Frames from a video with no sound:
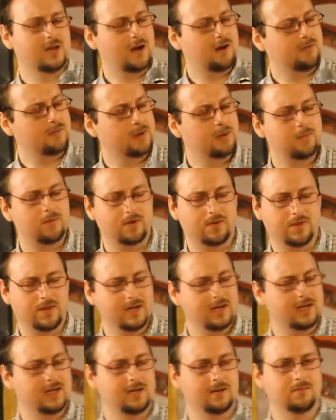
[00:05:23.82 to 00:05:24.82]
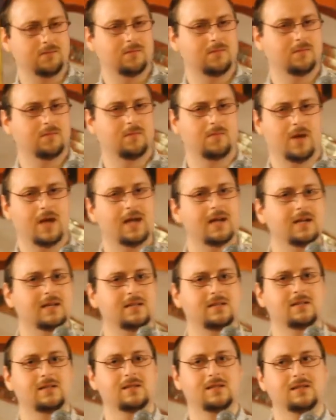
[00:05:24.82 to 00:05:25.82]
just, I remember thinking, man,
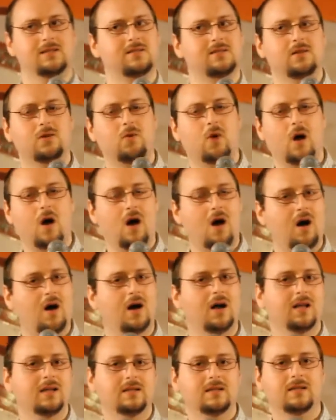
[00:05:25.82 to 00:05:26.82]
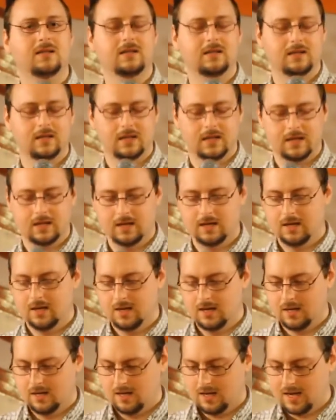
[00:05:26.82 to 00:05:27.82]
it's it's so hot.
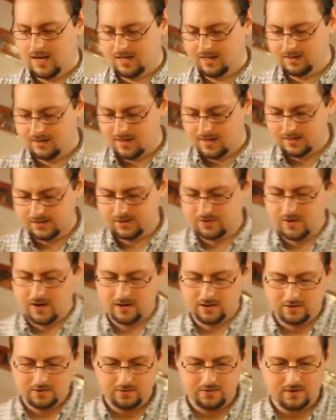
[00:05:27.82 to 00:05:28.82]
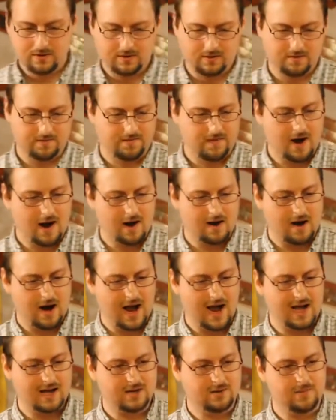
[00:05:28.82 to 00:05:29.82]
And and so I knew that the fire
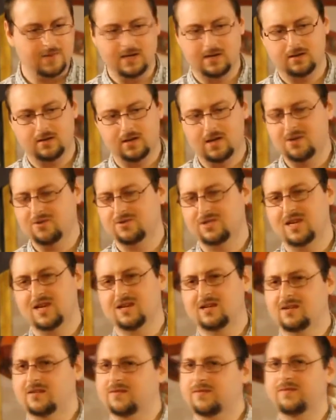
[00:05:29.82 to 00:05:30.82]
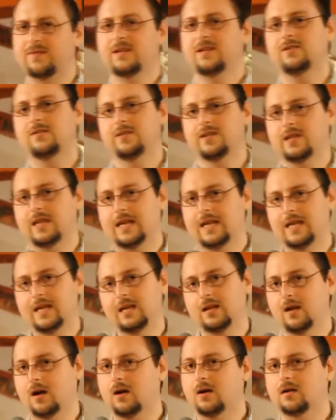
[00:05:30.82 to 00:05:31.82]
had to be close. I could feel the
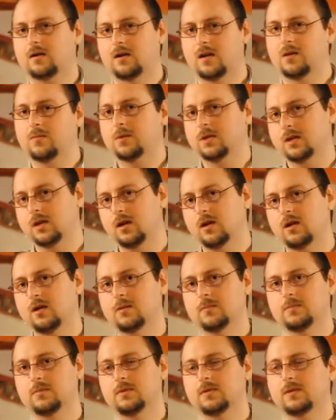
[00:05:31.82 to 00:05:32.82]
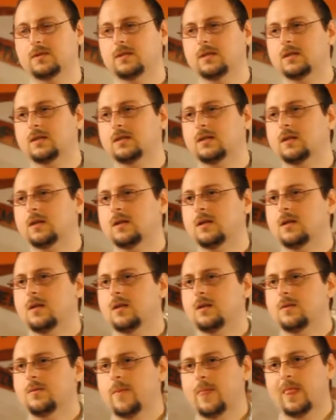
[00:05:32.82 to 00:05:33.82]
heat coming up.
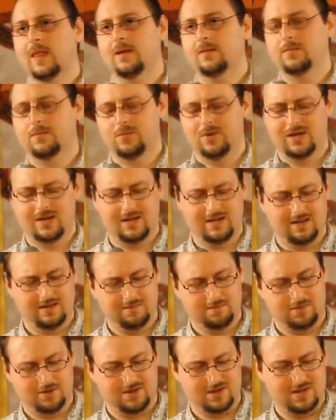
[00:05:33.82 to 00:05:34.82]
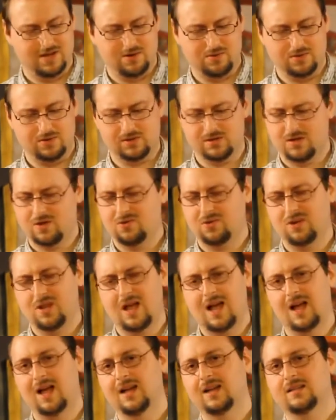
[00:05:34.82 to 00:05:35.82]
But but there was no
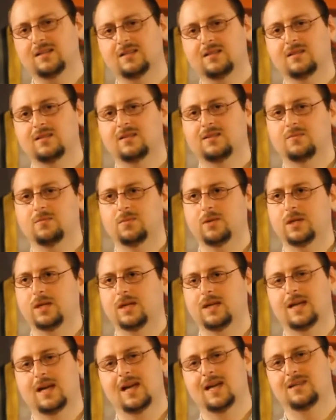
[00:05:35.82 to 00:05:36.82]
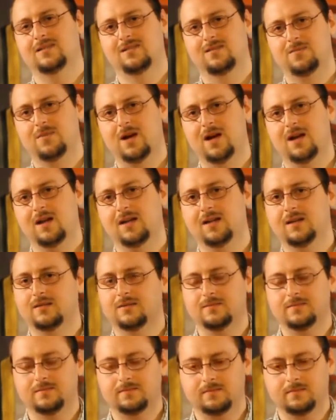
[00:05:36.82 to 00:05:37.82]
light being cast by